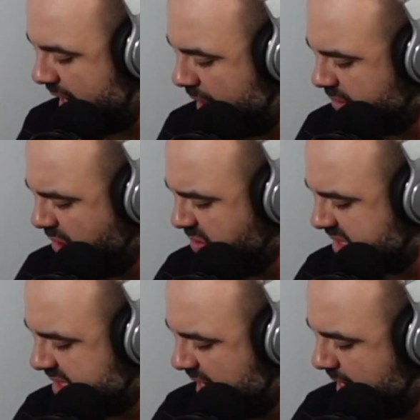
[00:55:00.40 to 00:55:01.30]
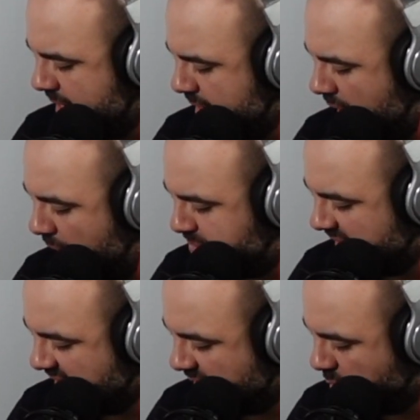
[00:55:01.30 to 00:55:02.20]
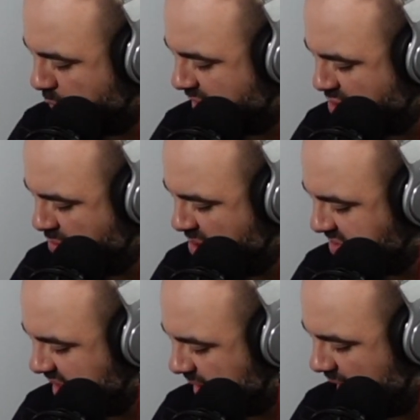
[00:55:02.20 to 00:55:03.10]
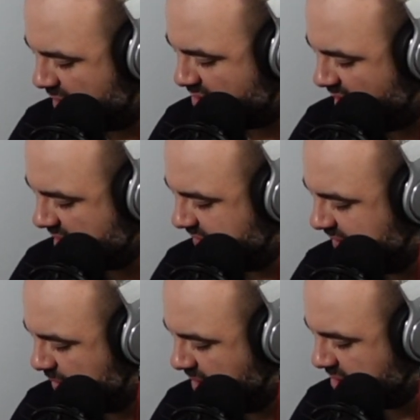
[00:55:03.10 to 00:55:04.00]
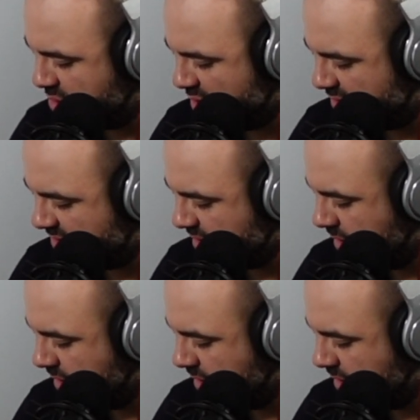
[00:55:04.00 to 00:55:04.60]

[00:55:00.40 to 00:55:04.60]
How do you stay updated with new music across various genres